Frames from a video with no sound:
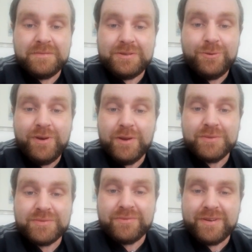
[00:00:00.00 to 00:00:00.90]

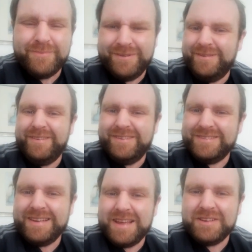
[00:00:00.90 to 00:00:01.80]
euros for him in
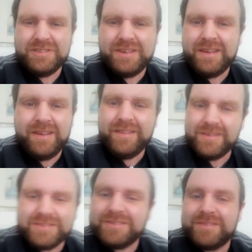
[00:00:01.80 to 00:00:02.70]
his last year.
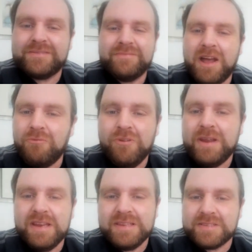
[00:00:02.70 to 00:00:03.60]
That's just
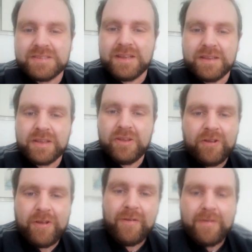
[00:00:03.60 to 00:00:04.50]
unrealistic.
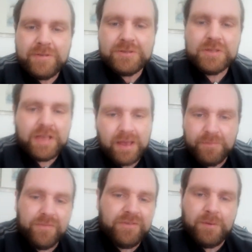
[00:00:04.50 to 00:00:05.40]
Should get
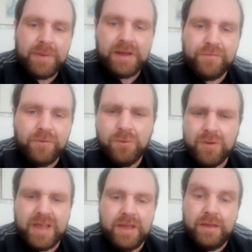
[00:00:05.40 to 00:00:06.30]
him for about
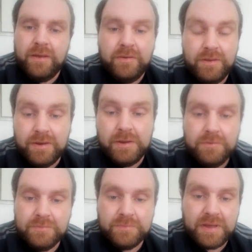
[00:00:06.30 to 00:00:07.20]
40, you
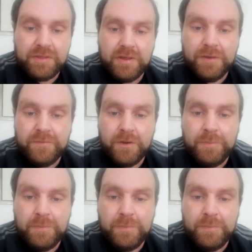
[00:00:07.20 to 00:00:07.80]
know, about 35